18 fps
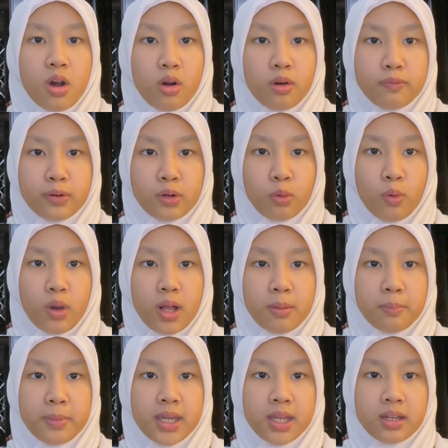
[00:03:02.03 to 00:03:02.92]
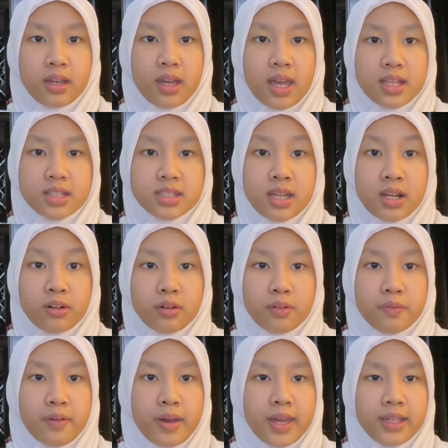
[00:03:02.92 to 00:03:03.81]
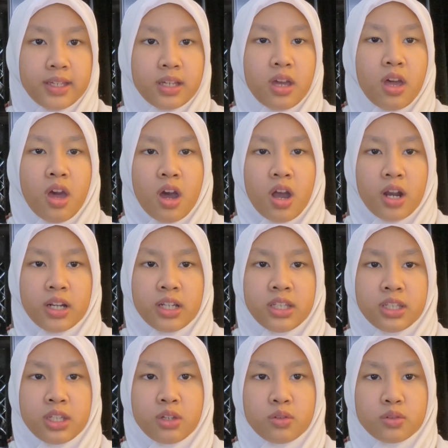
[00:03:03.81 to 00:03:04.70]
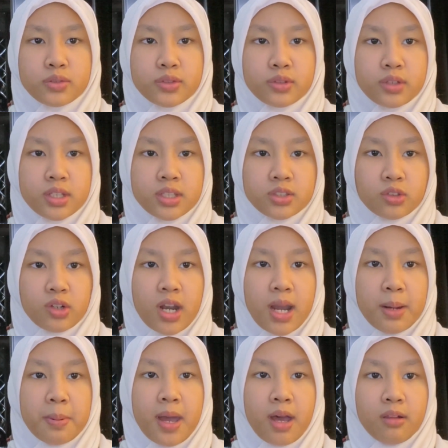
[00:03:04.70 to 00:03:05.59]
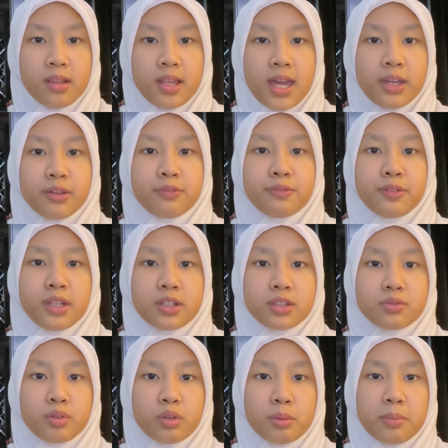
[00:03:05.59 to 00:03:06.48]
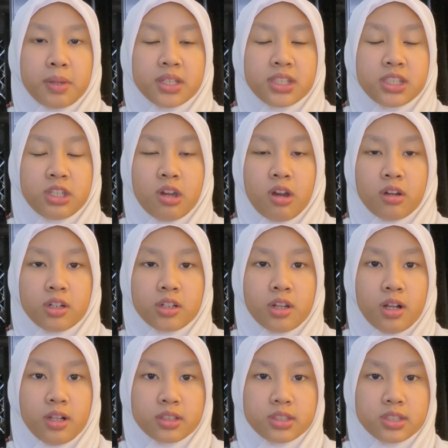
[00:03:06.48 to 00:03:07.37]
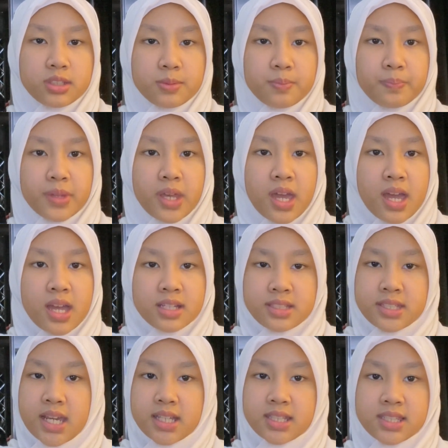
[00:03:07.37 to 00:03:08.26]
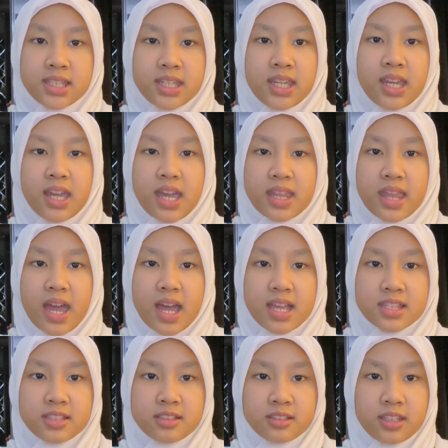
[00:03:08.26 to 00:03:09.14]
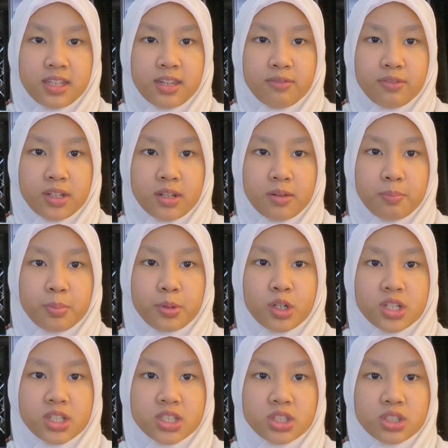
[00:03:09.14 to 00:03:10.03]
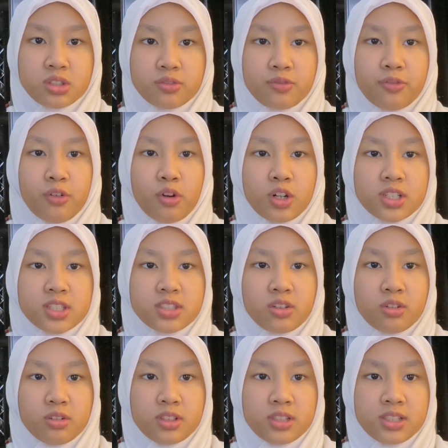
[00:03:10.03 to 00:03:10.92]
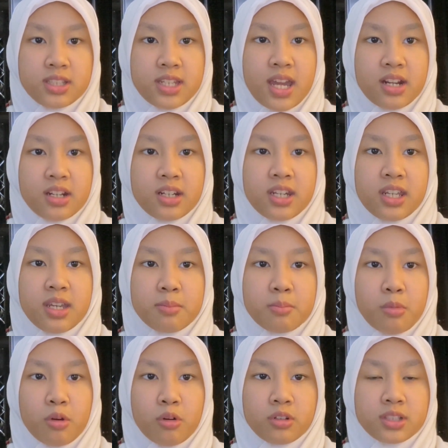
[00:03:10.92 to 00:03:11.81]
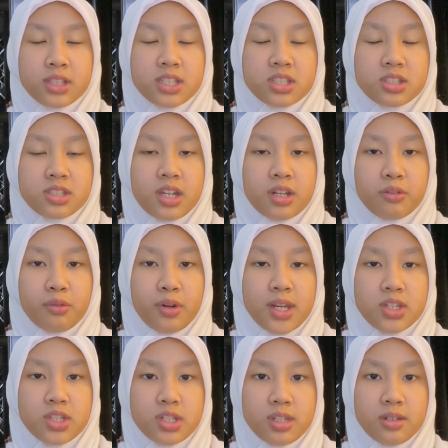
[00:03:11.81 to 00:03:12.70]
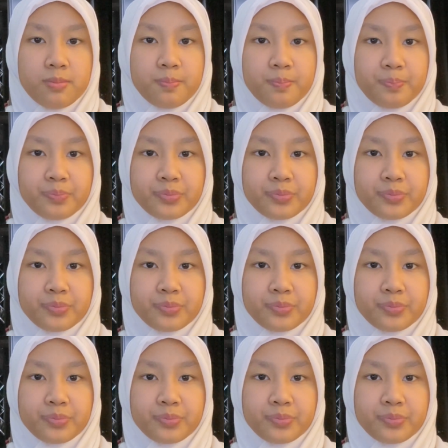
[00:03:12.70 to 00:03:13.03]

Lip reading: overwhelming, and terrifying are used to describe how life feels for many young adults. Gen Z, it hasn't given a push to force solidarity among this generation.